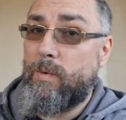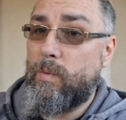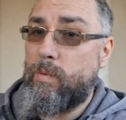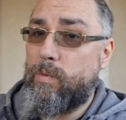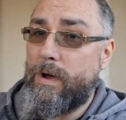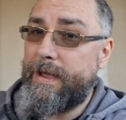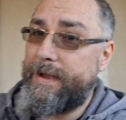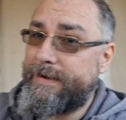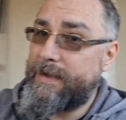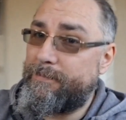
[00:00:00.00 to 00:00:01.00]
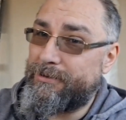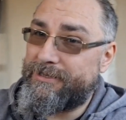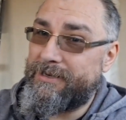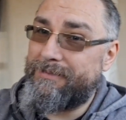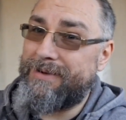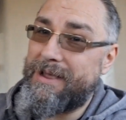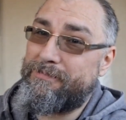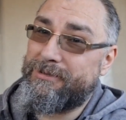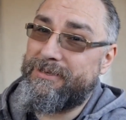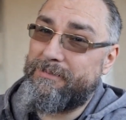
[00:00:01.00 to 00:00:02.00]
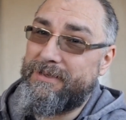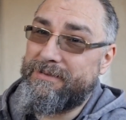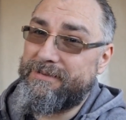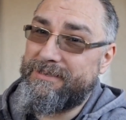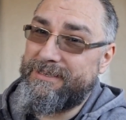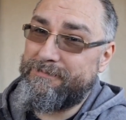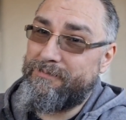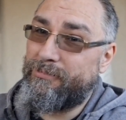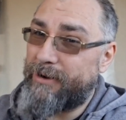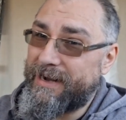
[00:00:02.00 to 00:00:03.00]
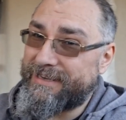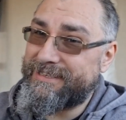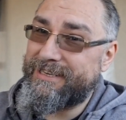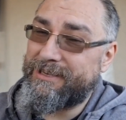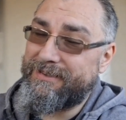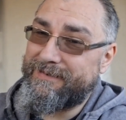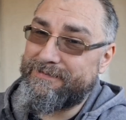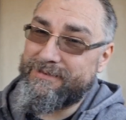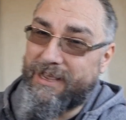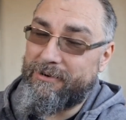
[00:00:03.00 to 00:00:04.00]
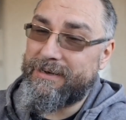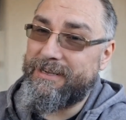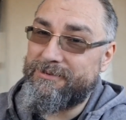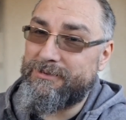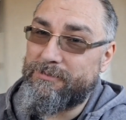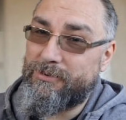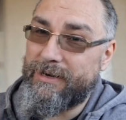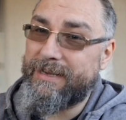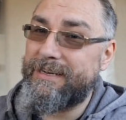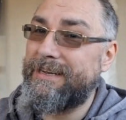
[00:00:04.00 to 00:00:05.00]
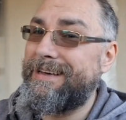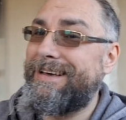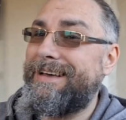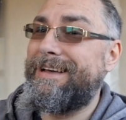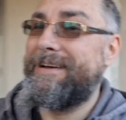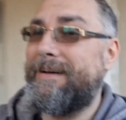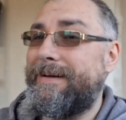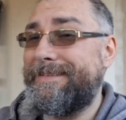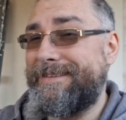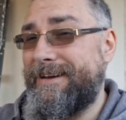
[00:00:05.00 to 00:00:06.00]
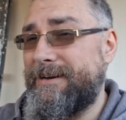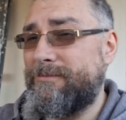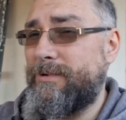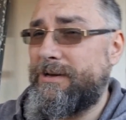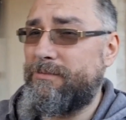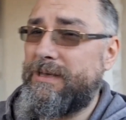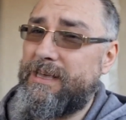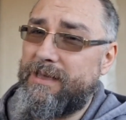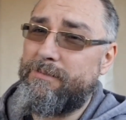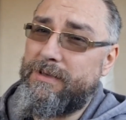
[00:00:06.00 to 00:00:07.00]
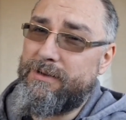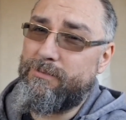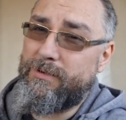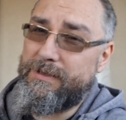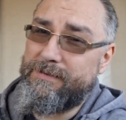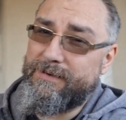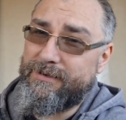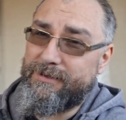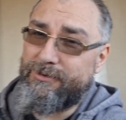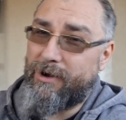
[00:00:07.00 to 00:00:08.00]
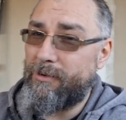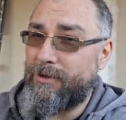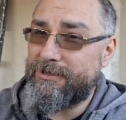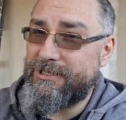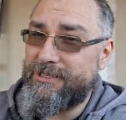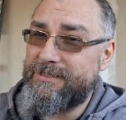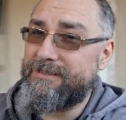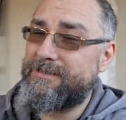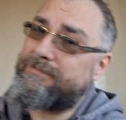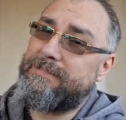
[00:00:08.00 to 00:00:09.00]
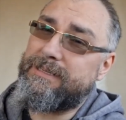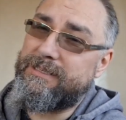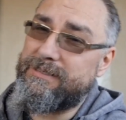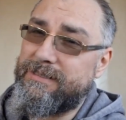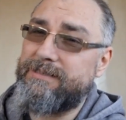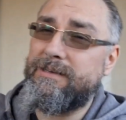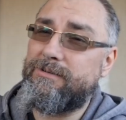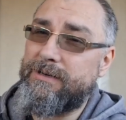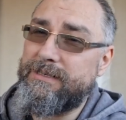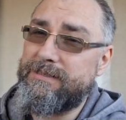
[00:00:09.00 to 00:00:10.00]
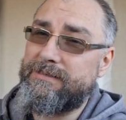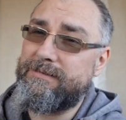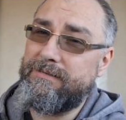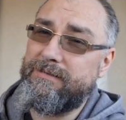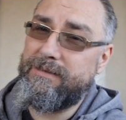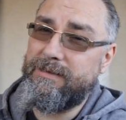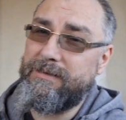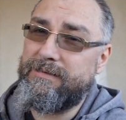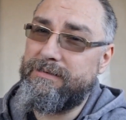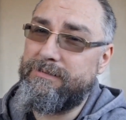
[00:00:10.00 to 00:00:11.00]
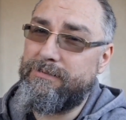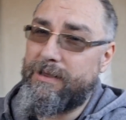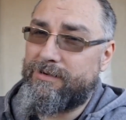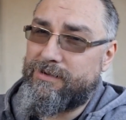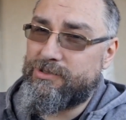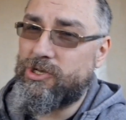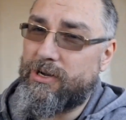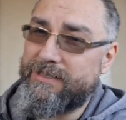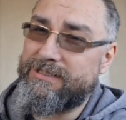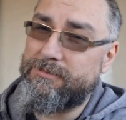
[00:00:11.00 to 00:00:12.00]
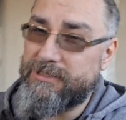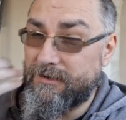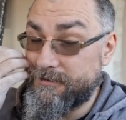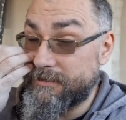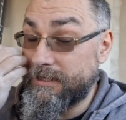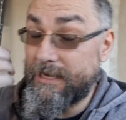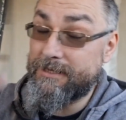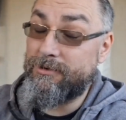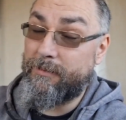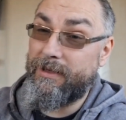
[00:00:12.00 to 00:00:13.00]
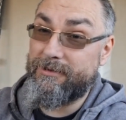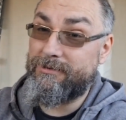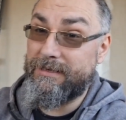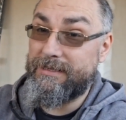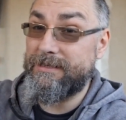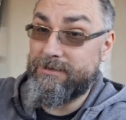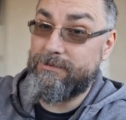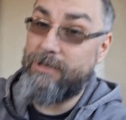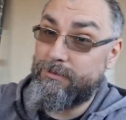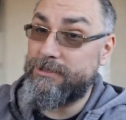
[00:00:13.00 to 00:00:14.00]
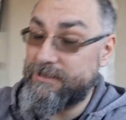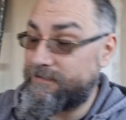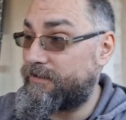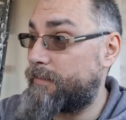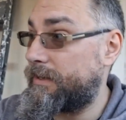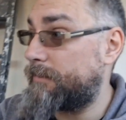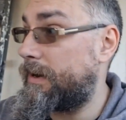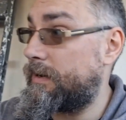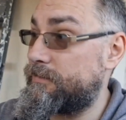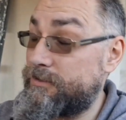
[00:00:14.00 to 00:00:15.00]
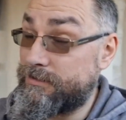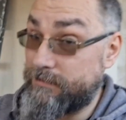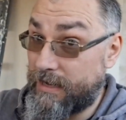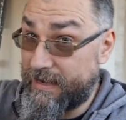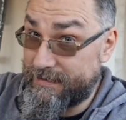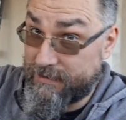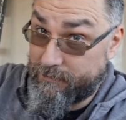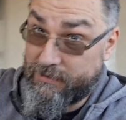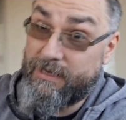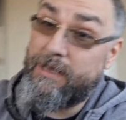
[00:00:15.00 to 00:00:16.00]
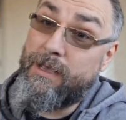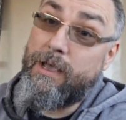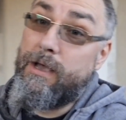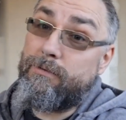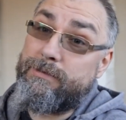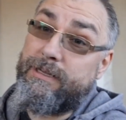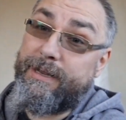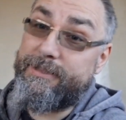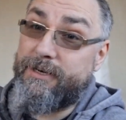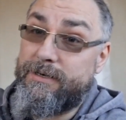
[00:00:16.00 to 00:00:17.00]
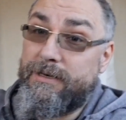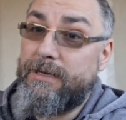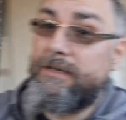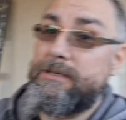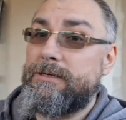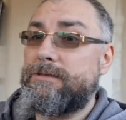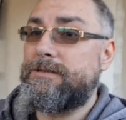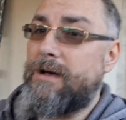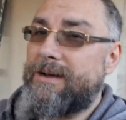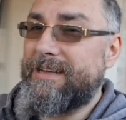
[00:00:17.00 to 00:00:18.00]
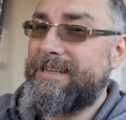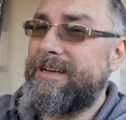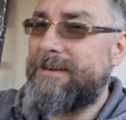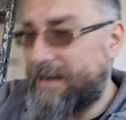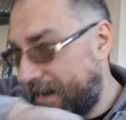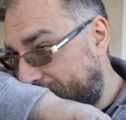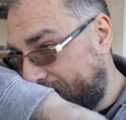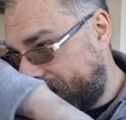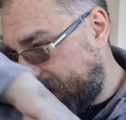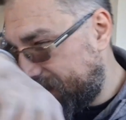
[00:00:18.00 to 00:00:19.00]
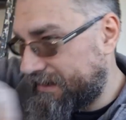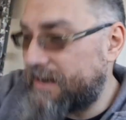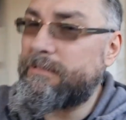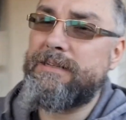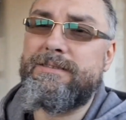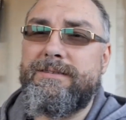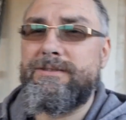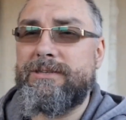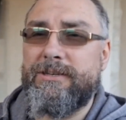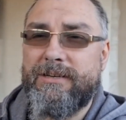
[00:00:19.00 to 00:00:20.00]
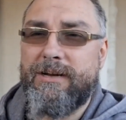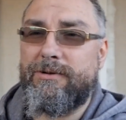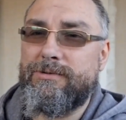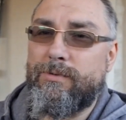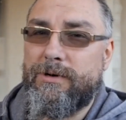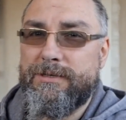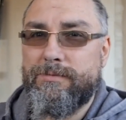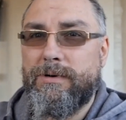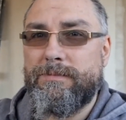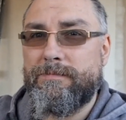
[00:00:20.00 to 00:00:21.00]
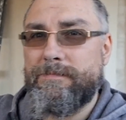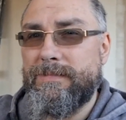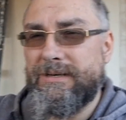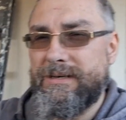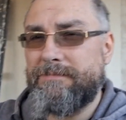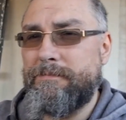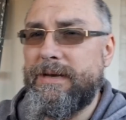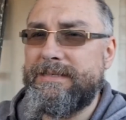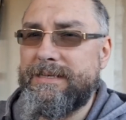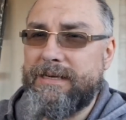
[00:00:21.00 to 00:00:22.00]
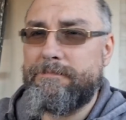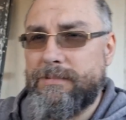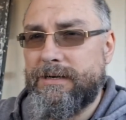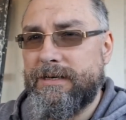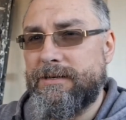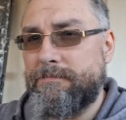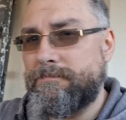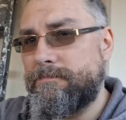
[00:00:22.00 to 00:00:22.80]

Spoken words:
When I put them in the brick, directly into the brick. And then when we came in with drywall sheets, the distance increased. The sockets themselves did not grab onto anything, so they were just flopping about. So we had to come in with another socket. I'm not certain I know the words, but basically another